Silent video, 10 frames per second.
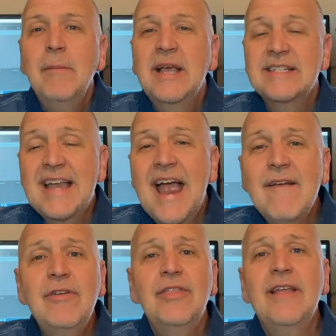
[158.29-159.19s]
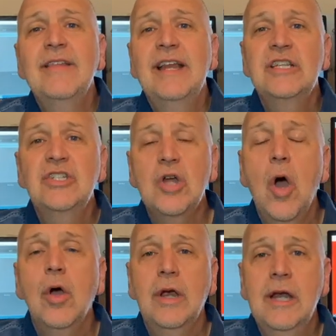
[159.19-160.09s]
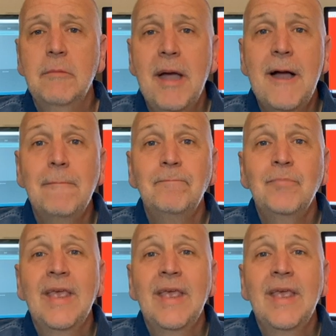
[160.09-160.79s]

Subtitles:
Because everything that he's talking about